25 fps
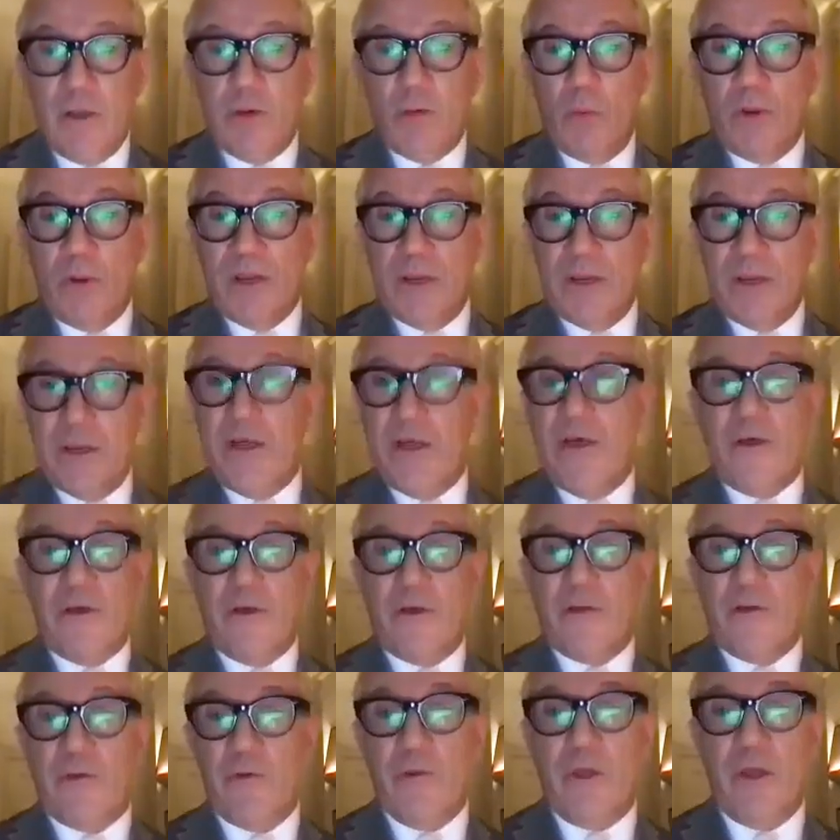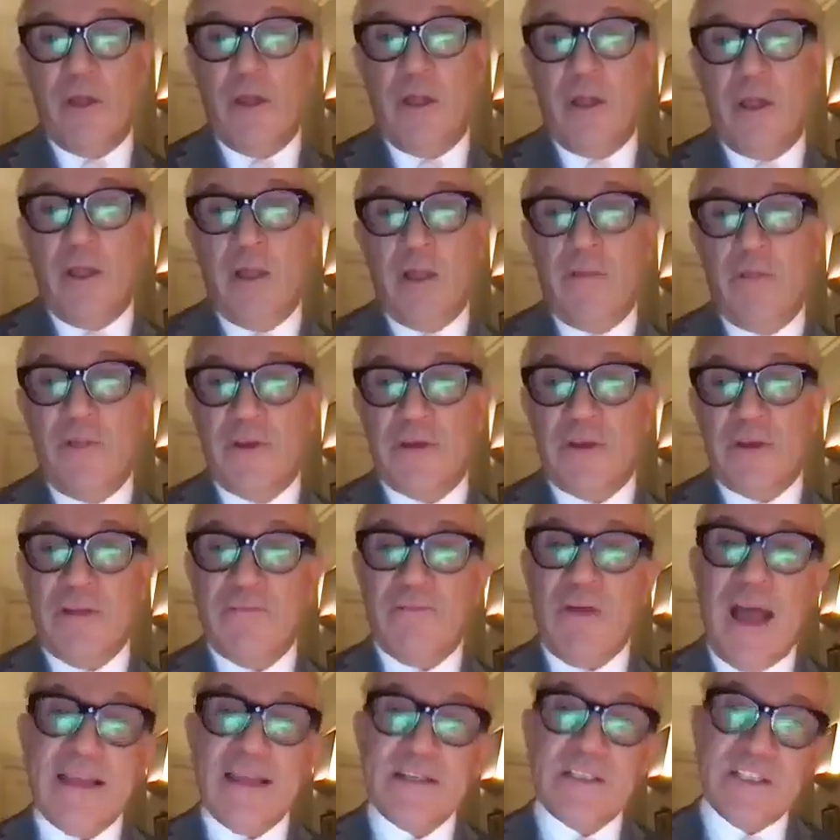we know that if
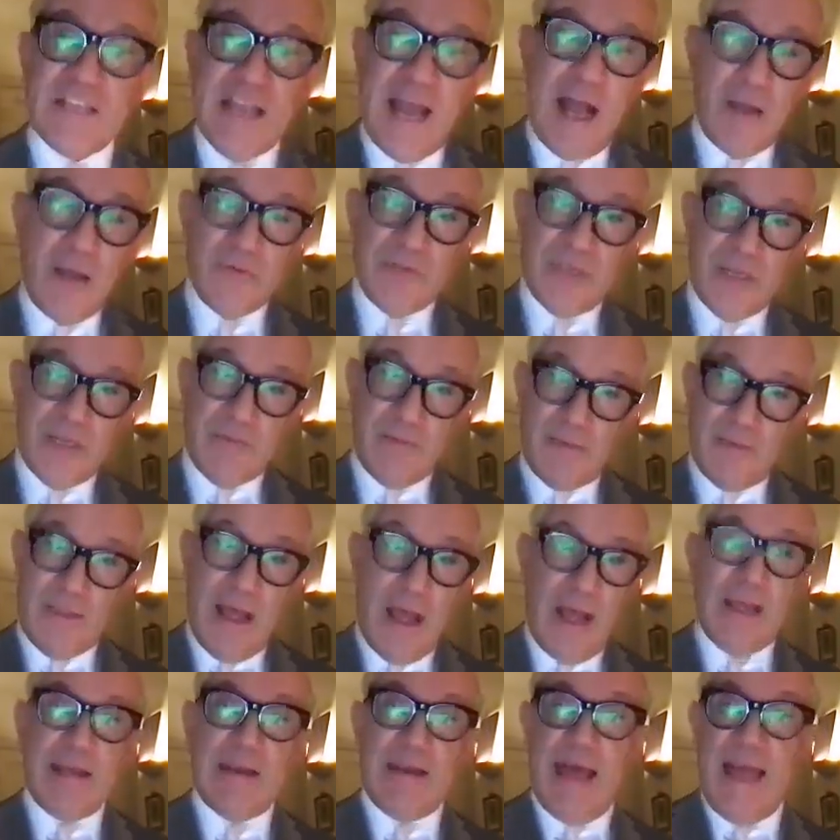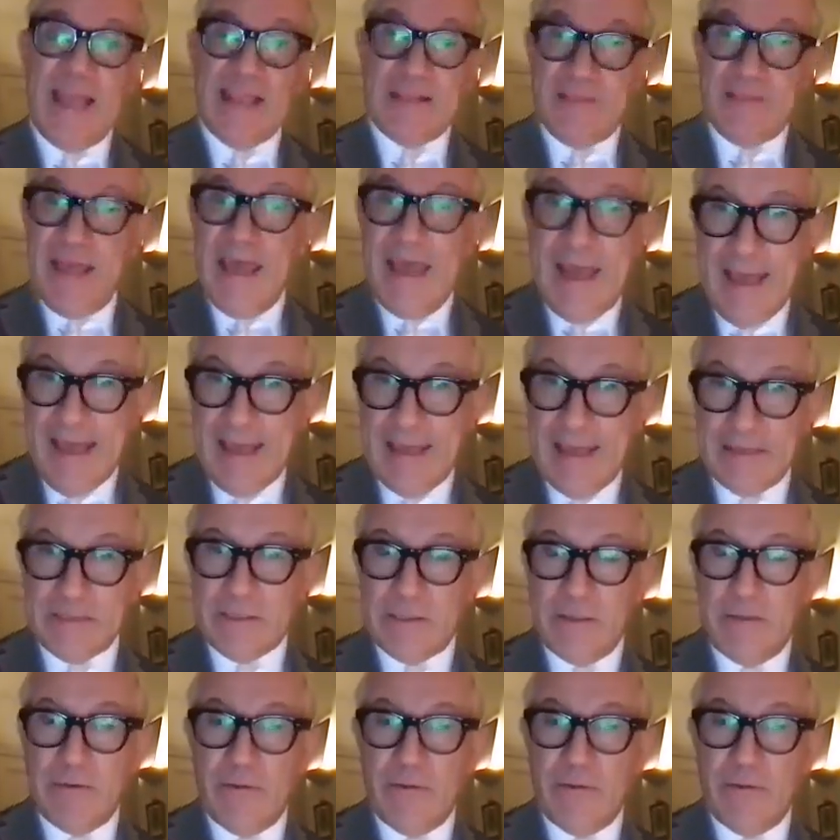I sounded like that,